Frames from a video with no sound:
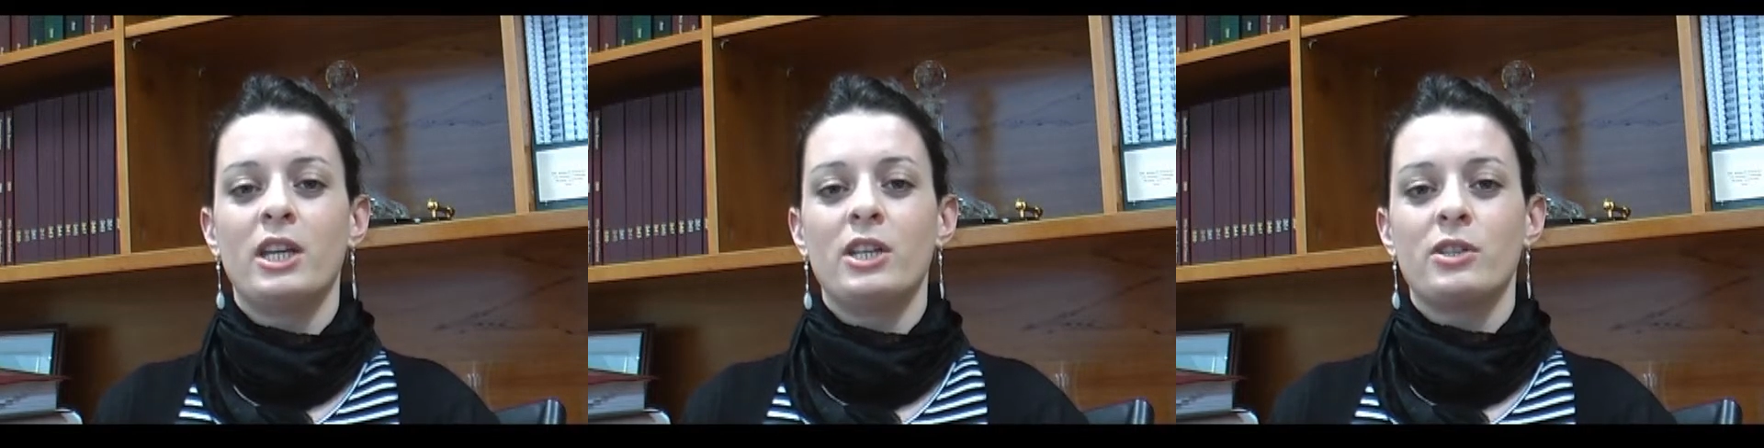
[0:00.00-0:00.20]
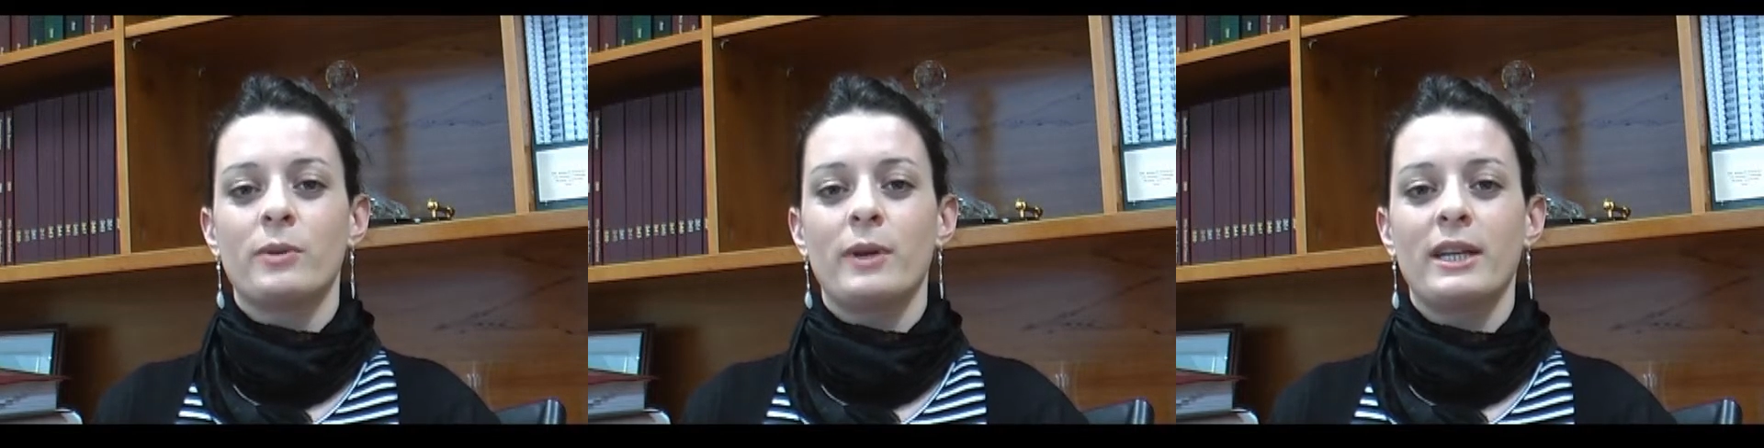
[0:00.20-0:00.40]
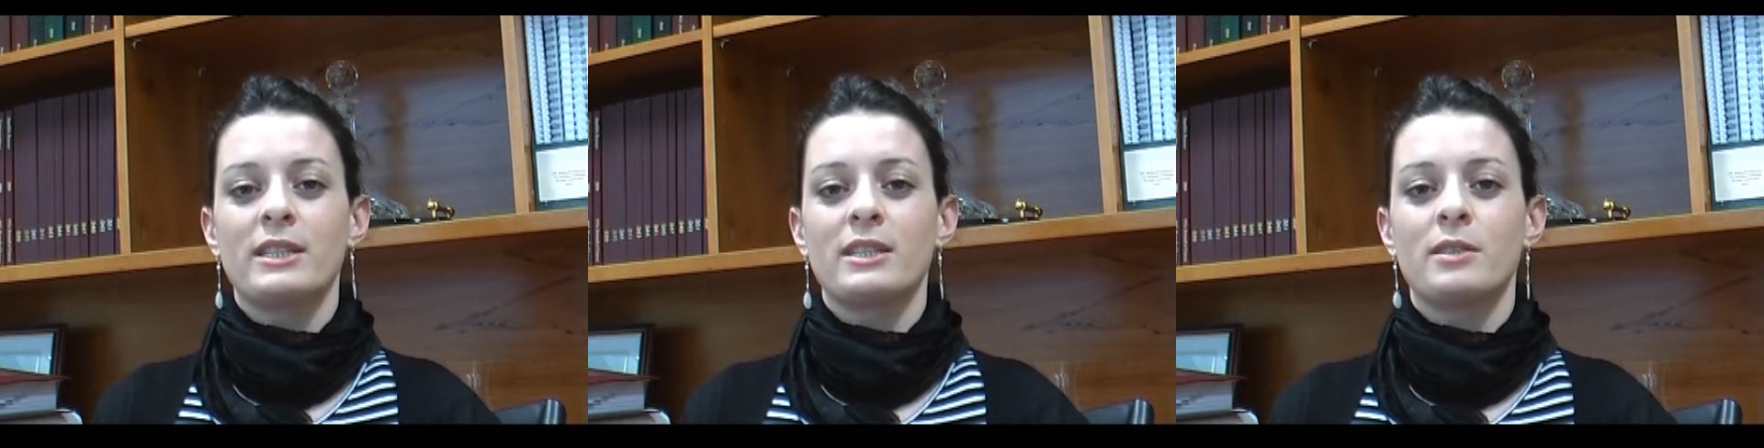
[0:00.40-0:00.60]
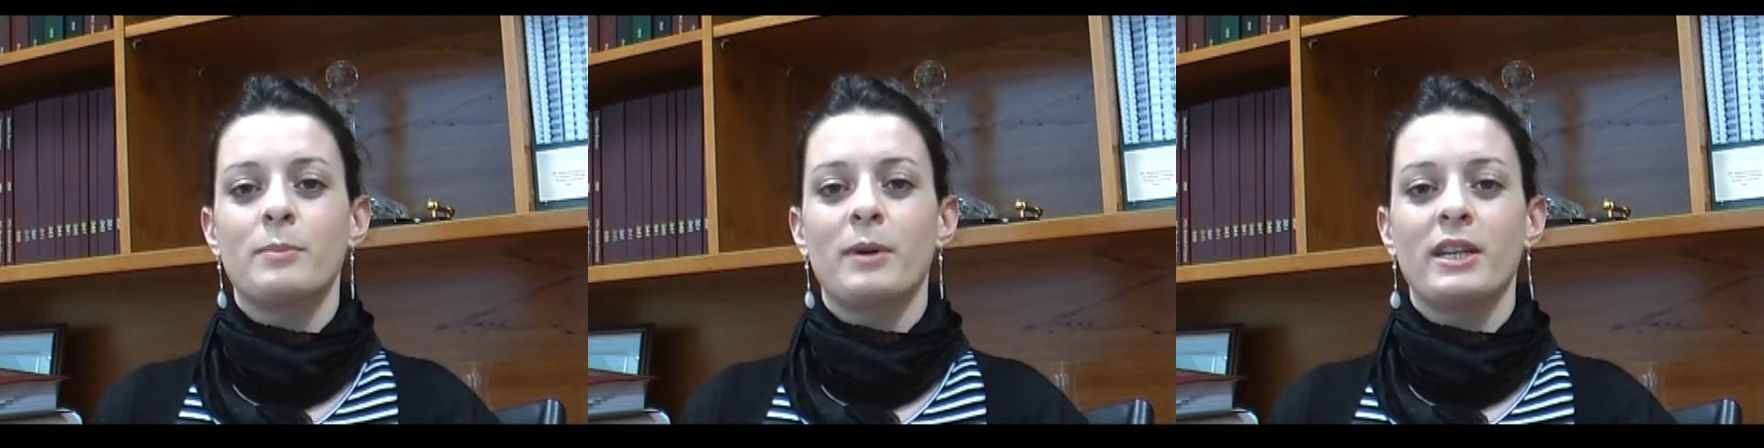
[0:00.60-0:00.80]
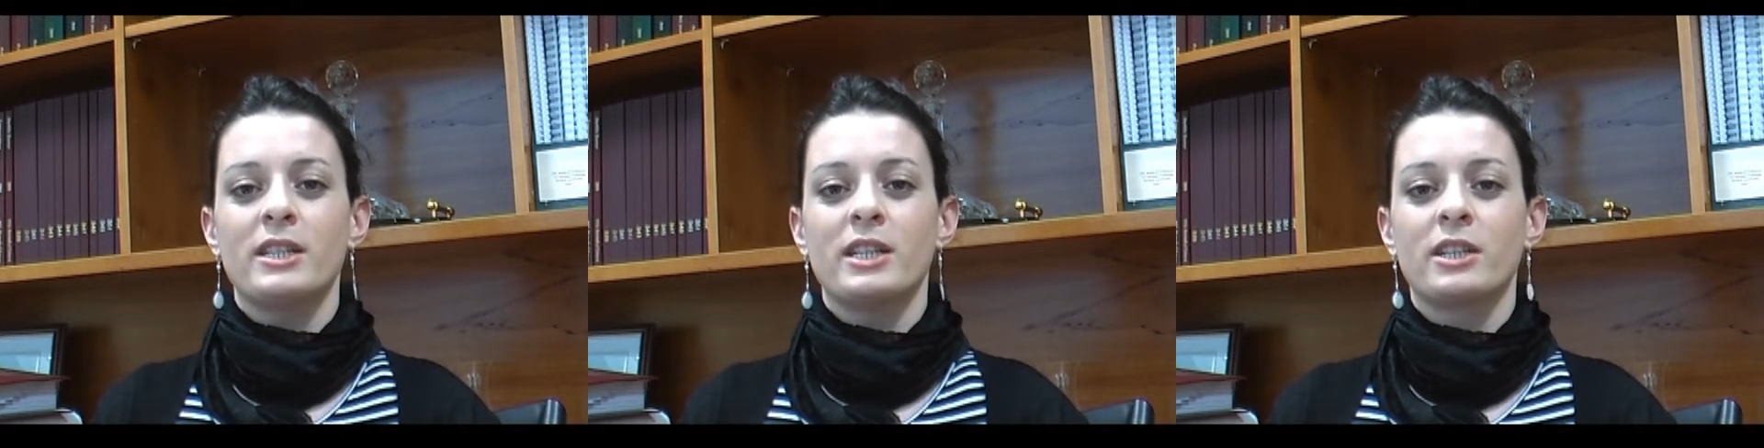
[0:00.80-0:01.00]
directed
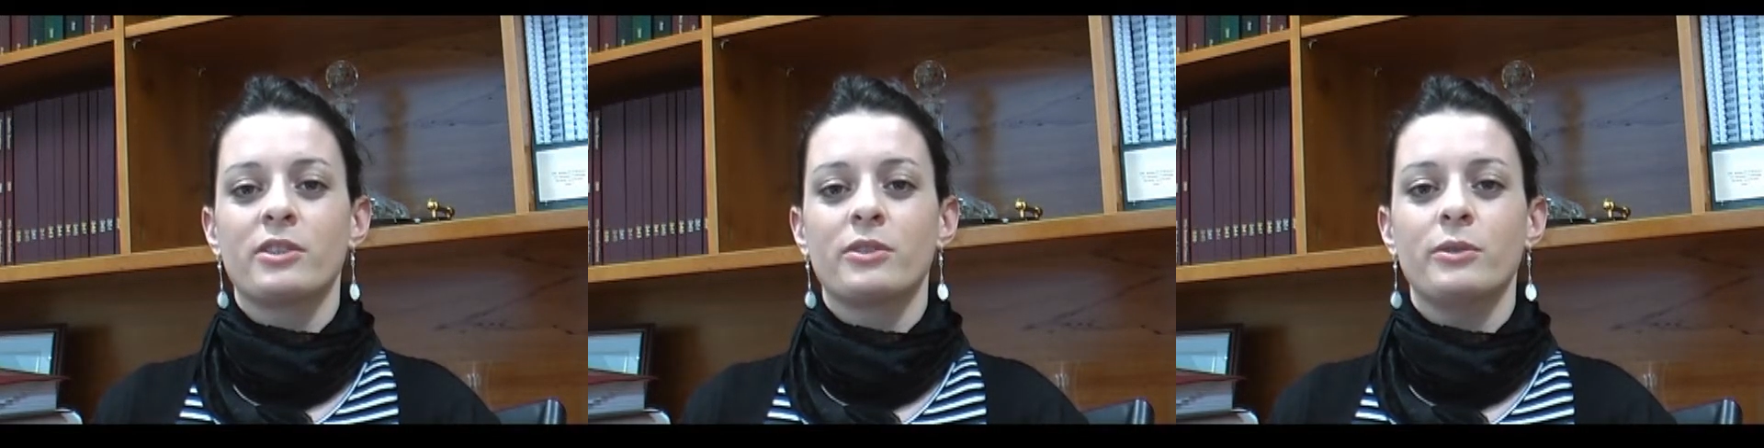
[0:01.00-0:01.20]
by Dr.